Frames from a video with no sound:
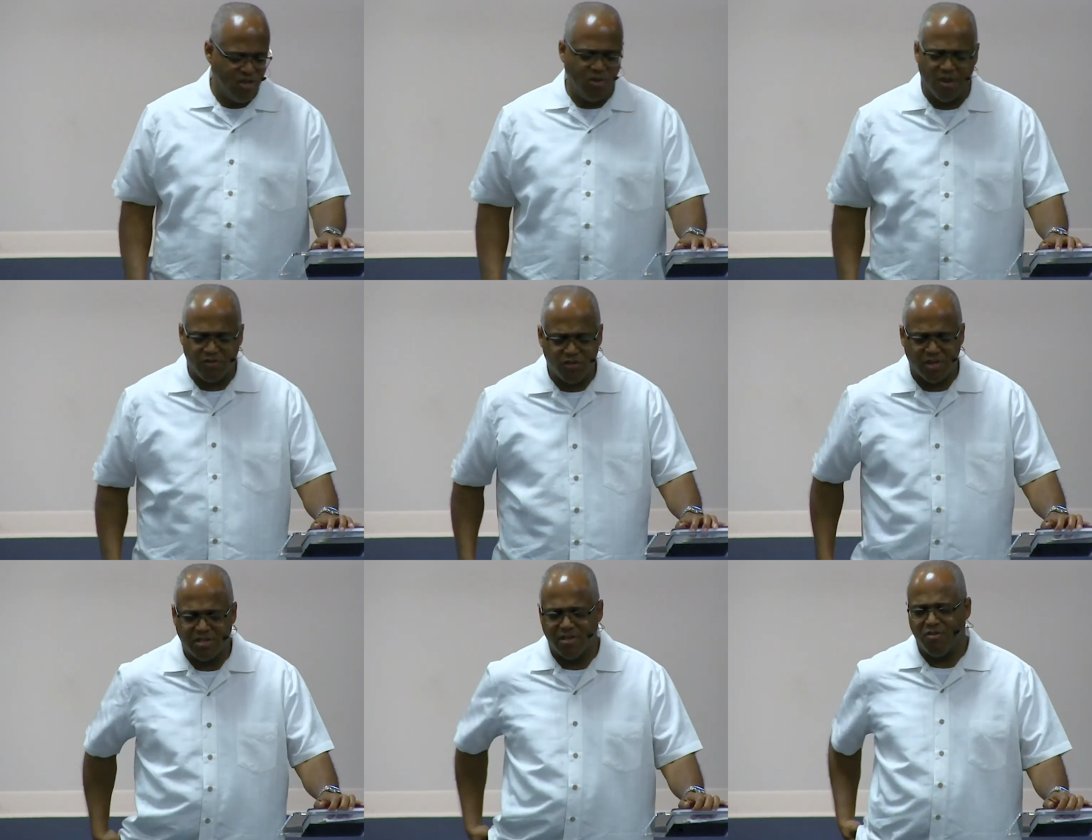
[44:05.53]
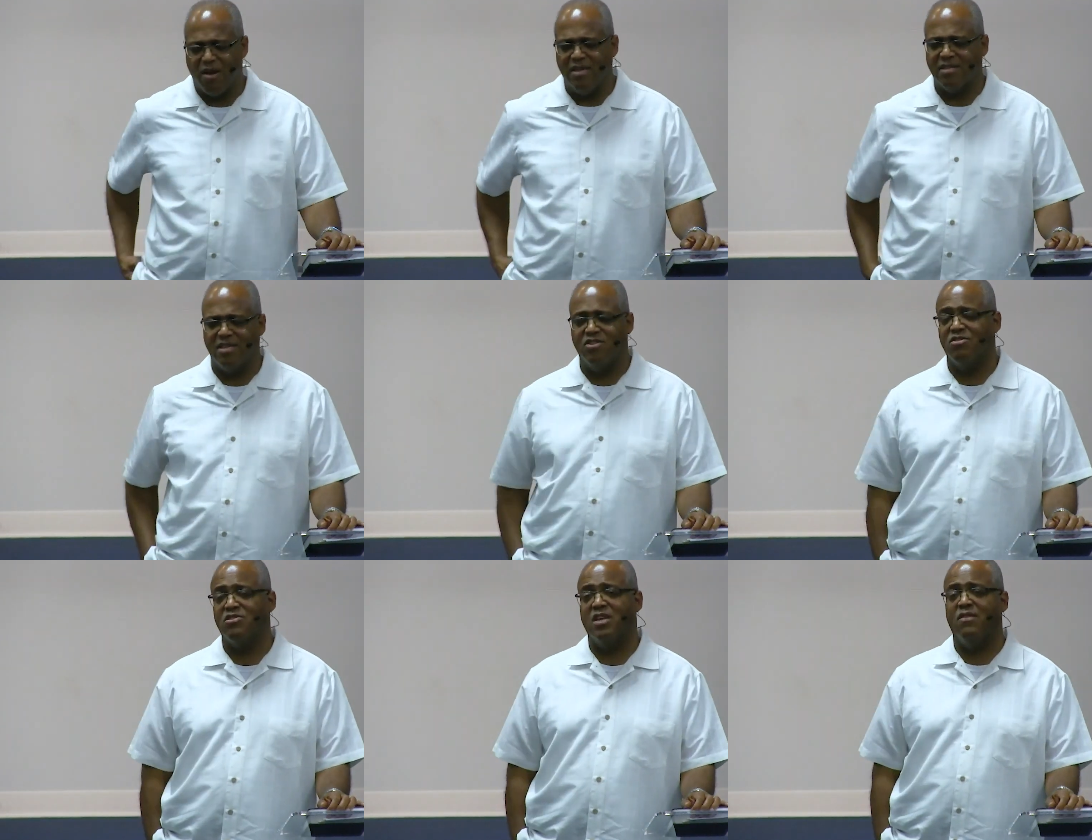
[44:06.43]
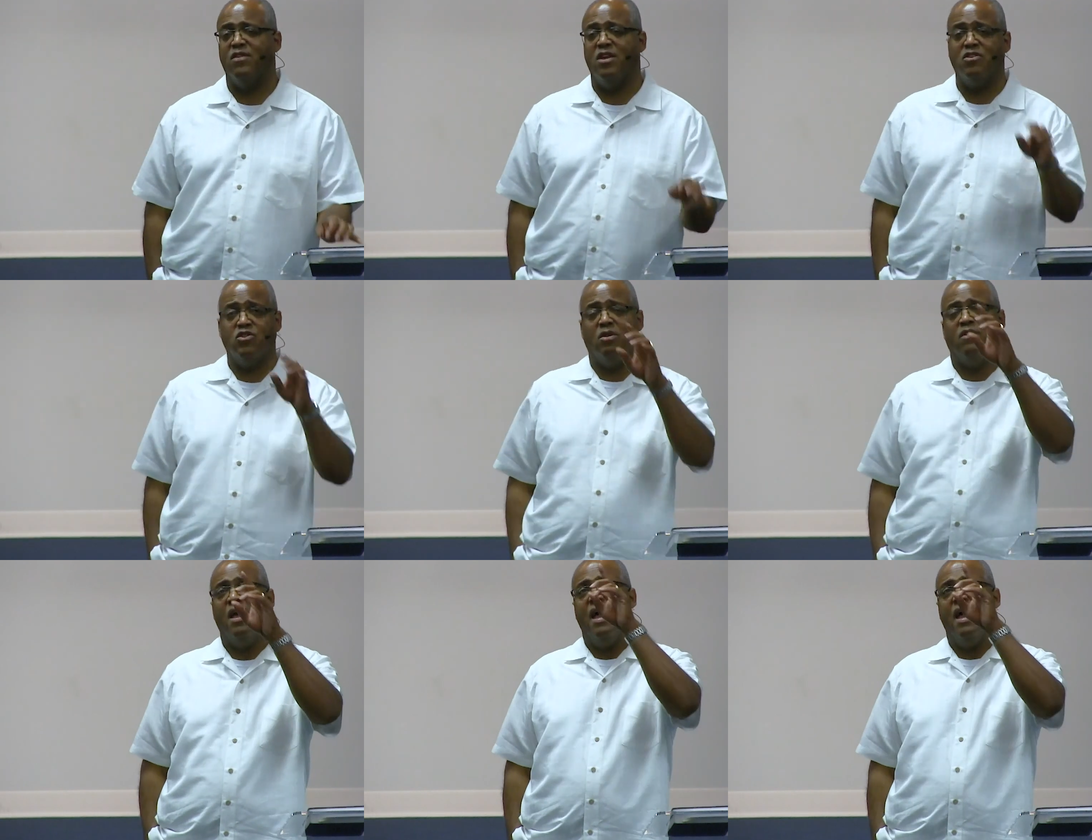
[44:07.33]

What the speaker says: you have trusted Christ as your Savior. Yes, you have